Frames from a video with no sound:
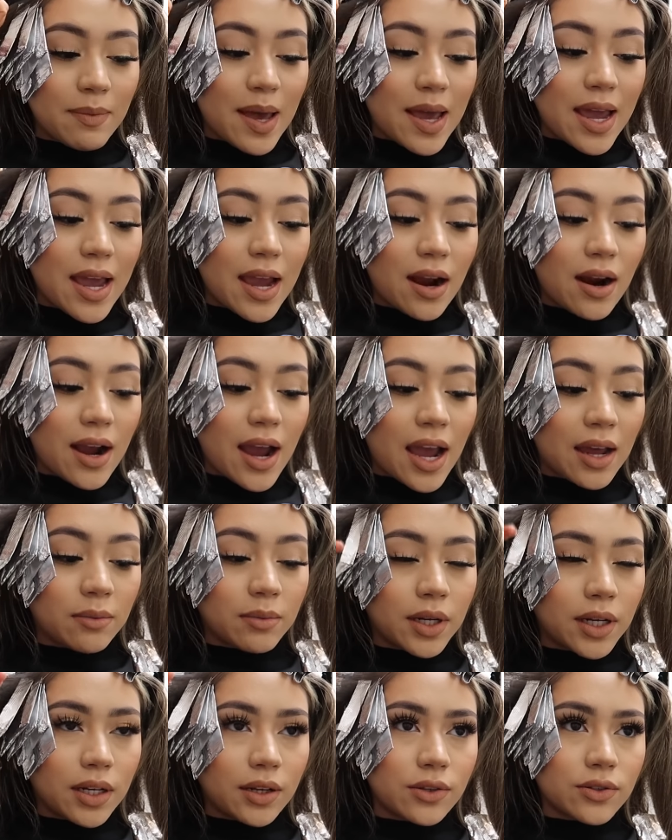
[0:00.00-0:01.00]
my hair and
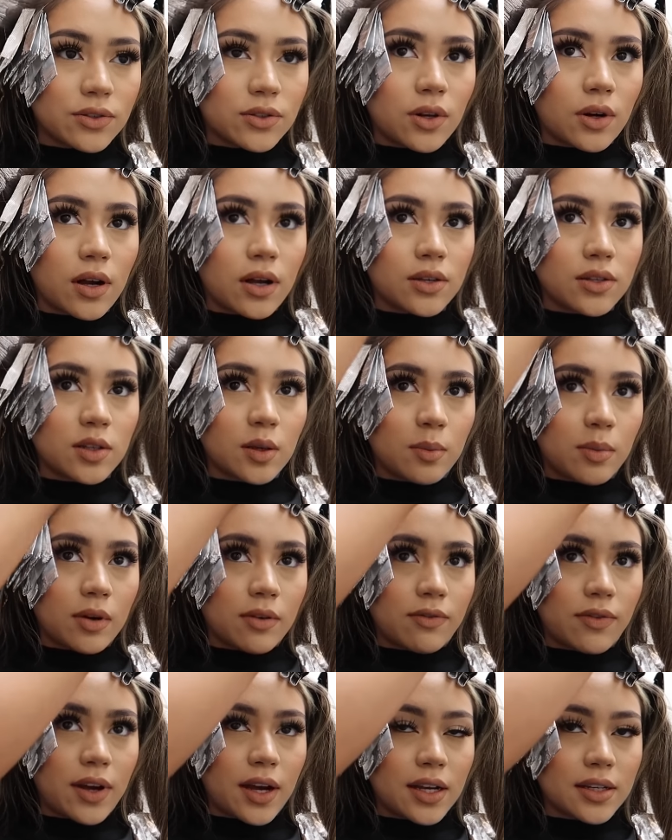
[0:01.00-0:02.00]
my nails grow out super
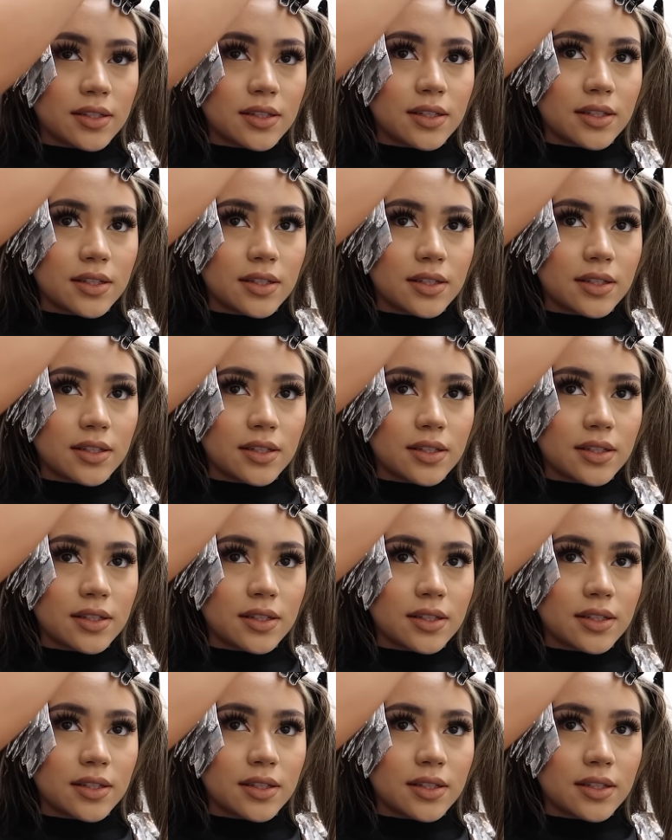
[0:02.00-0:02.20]
fast.